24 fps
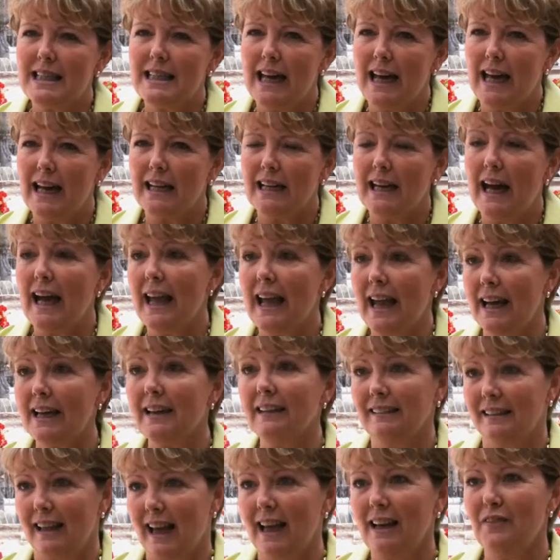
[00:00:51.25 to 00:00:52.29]
that I had
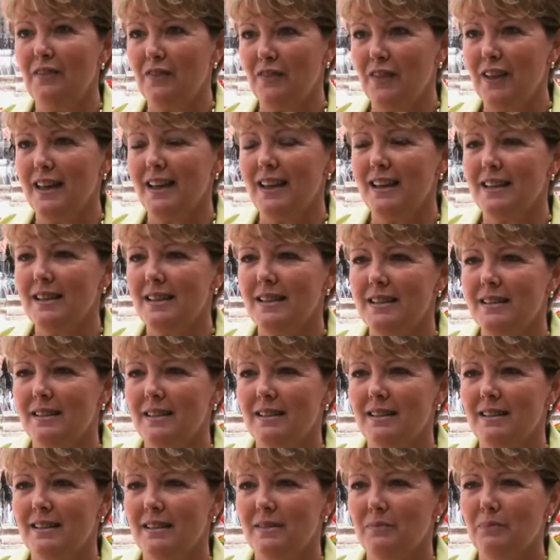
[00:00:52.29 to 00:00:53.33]
a lot of things,
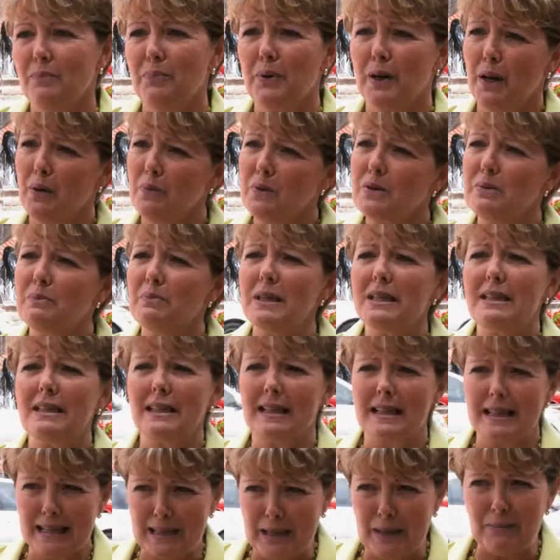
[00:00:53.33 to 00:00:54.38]
but I was
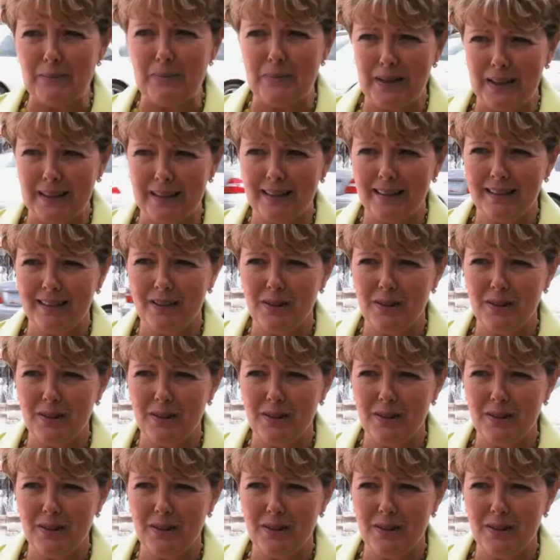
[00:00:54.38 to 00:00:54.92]
missing something.